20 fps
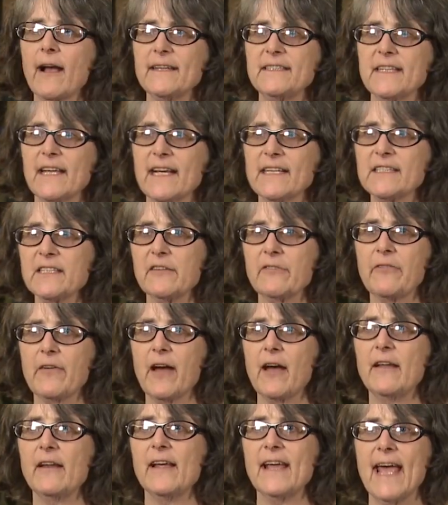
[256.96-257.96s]
I
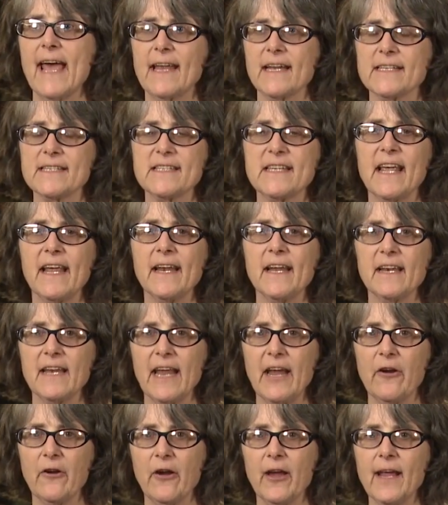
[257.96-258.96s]
testified at a Senate
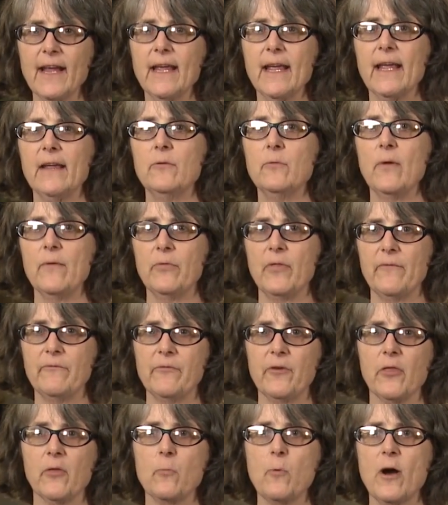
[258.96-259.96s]
hearing in
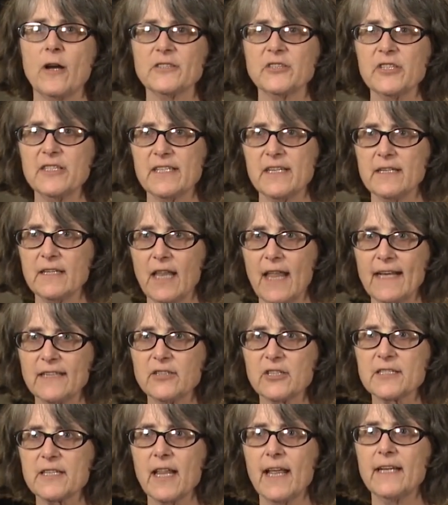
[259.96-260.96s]
for the Washington
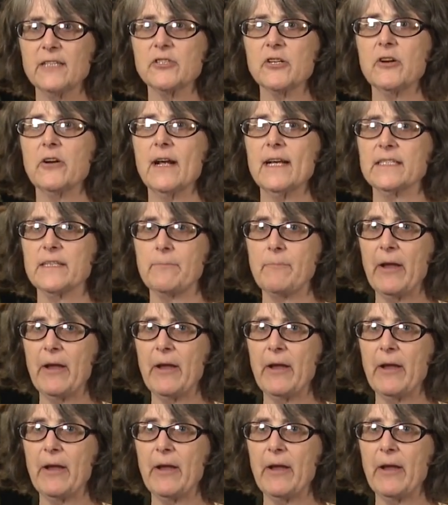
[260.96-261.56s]
legislature as a